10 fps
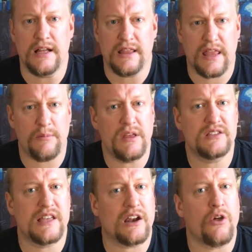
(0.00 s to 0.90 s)
That
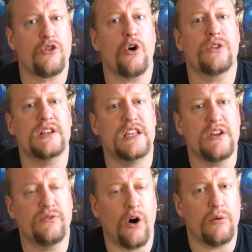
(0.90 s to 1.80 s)
means that although the
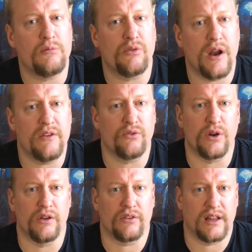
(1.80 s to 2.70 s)
default
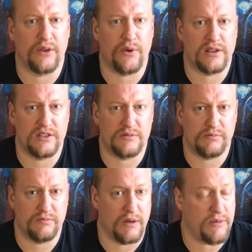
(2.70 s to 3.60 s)
bravery of Clanrats is
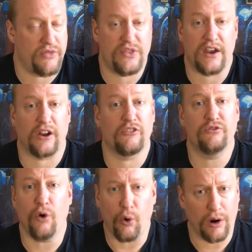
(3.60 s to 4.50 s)
a pathetic
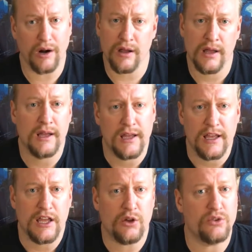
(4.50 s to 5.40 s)
4,
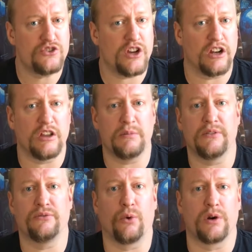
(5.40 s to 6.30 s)
it will generally be
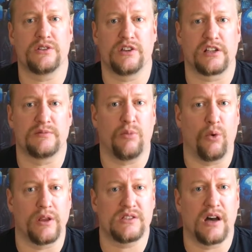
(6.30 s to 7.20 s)
4 to 6
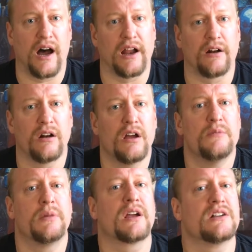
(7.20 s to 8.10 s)
points higher
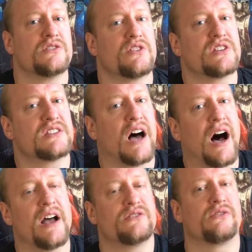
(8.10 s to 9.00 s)
because of the
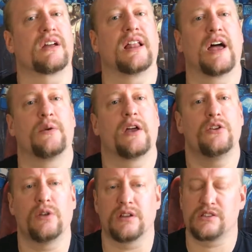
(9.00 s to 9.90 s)
size of the Clanrat
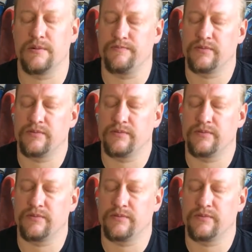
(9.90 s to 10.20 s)
units.